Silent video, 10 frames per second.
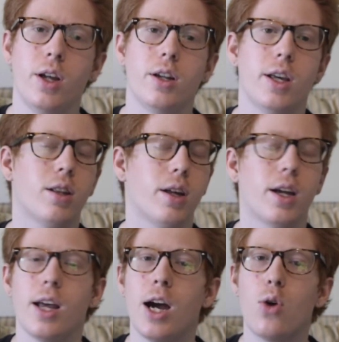take like
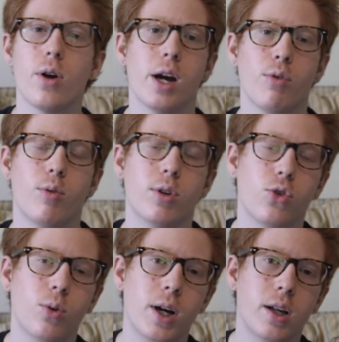an hour every once
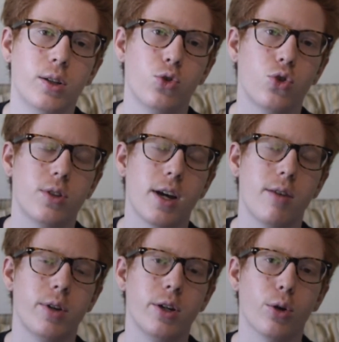in a while and just
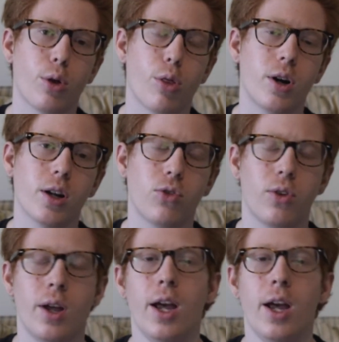dive into your thoughts.